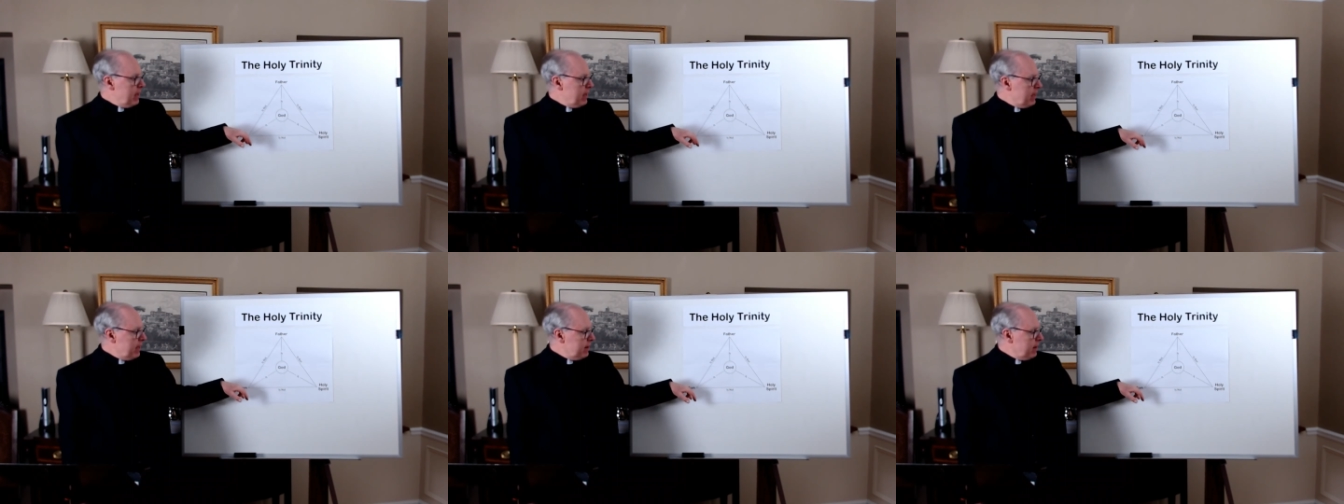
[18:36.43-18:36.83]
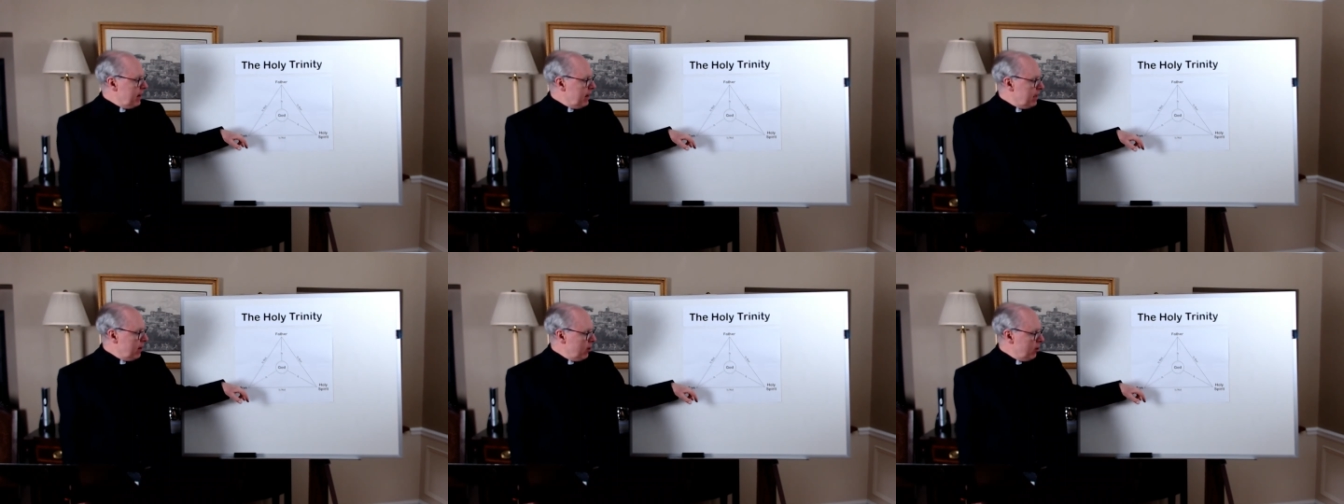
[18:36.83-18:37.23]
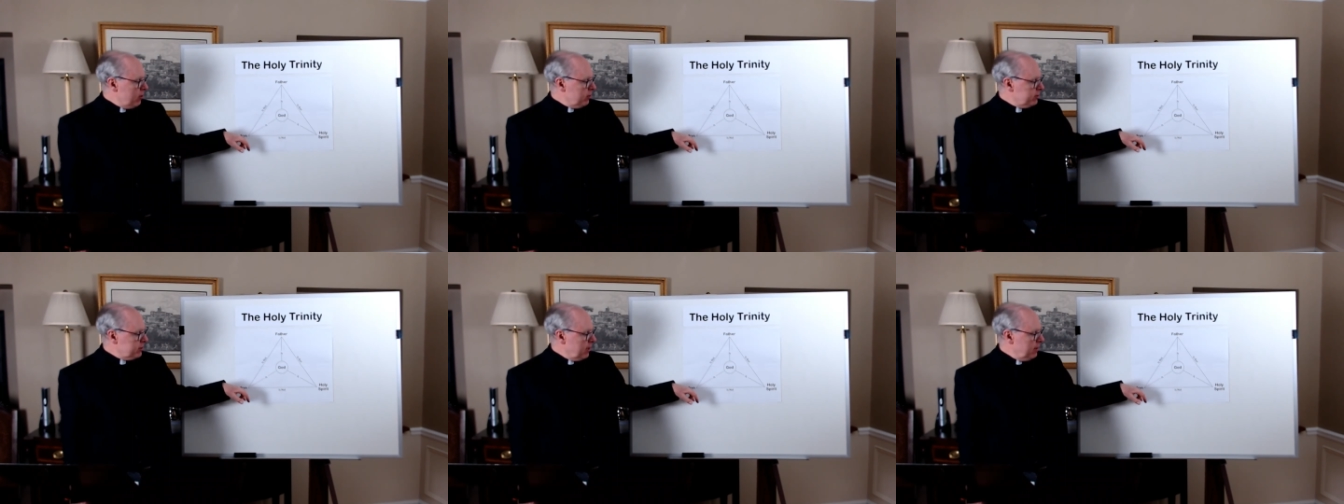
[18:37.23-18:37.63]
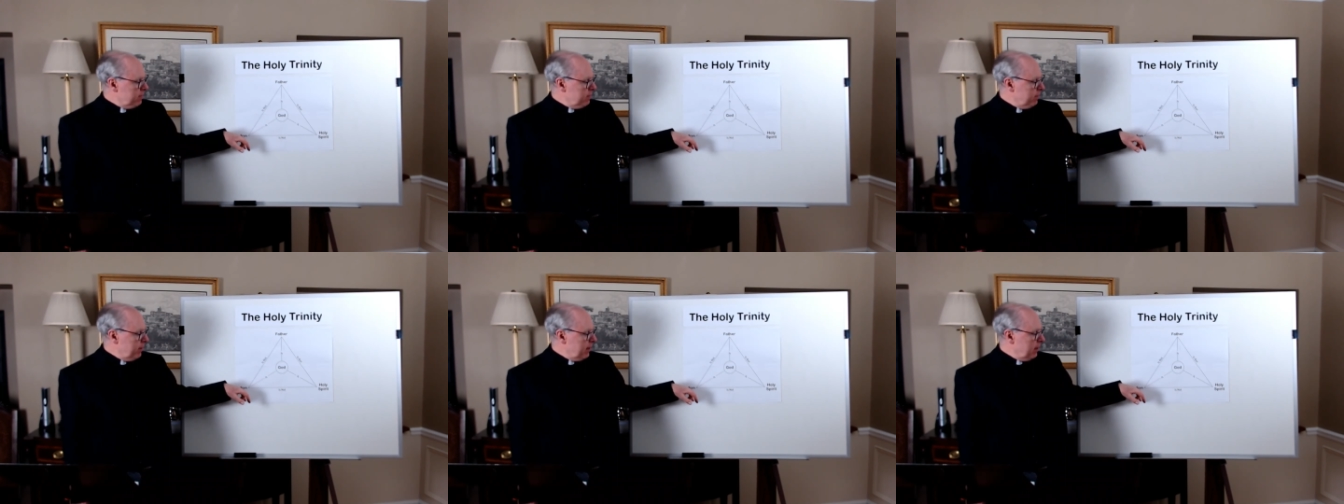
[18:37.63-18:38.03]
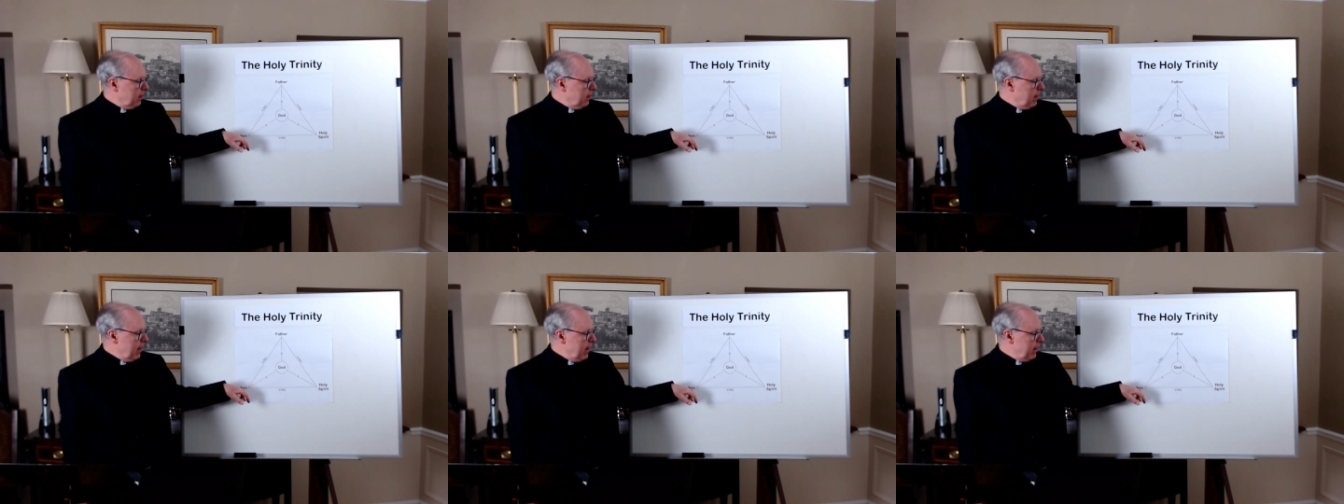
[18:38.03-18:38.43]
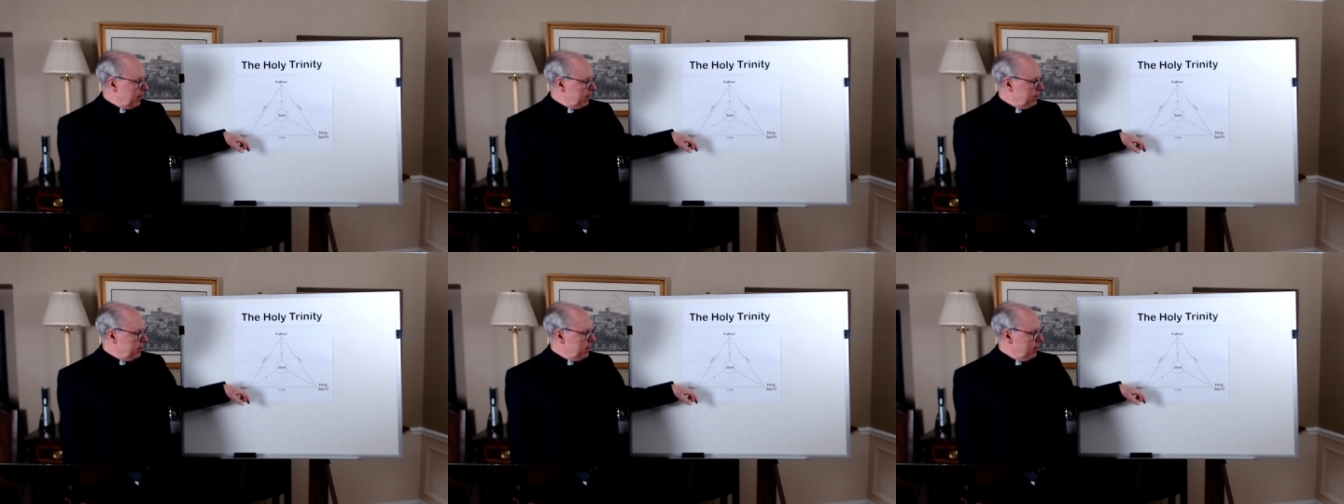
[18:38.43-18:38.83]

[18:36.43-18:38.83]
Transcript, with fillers: In her Son being God,